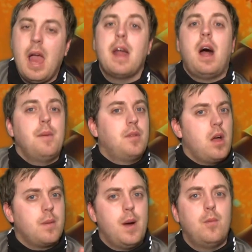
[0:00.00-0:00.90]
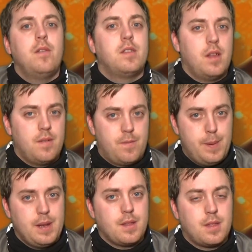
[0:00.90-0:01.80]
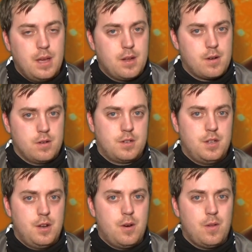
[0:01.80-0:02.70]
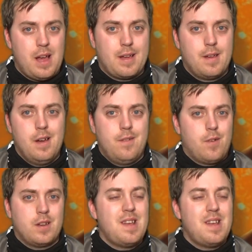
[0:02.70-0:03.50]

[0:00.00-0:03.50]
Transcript: and I'm talking about movies that have been to theaters, you know, like, for